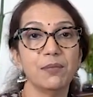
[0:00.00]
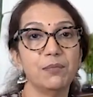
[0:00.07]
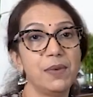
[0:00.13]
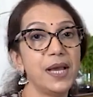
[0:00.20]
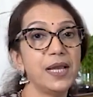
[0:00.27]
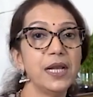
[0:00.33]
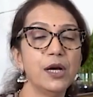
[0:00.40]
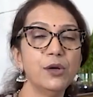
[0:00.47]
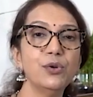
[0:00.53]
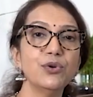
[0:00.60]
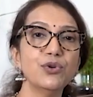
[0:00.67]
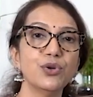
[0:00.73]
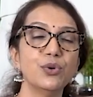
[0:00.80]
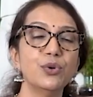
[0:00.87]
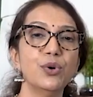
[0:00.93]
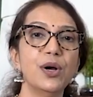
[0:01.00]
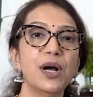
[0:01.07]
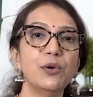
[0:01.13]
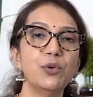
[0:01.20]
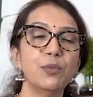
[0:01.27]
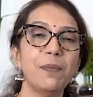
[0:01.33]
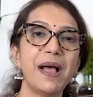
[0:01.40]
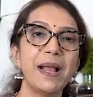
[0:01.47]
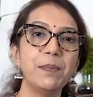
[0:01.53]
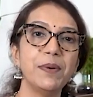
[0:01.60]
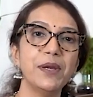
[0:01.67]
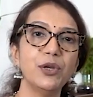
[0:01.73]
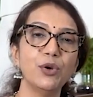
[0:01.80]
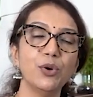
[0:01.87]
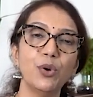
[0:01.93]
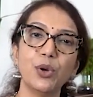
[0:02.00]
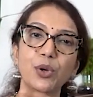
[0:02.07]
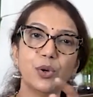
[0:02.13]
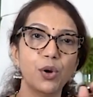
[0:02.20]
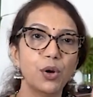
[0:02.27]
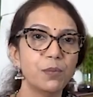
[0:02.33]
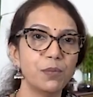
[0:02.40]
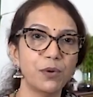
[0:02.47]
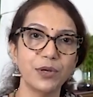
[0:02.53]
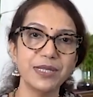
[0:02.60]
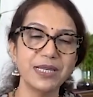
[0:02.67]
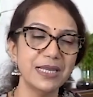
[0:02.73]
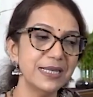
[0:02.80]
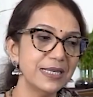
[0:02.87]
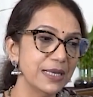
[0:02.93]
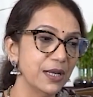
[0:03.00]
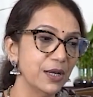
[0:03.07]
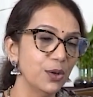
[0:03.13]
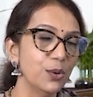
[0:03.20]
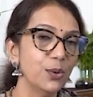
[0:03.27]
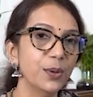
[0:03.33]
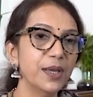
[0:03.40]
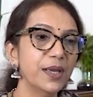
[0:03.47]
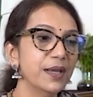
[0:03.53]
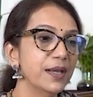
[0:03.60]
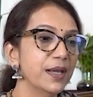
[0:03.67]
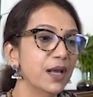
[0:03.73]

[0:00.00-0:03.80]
By now you should know how to palpate your coracoid process. Okay.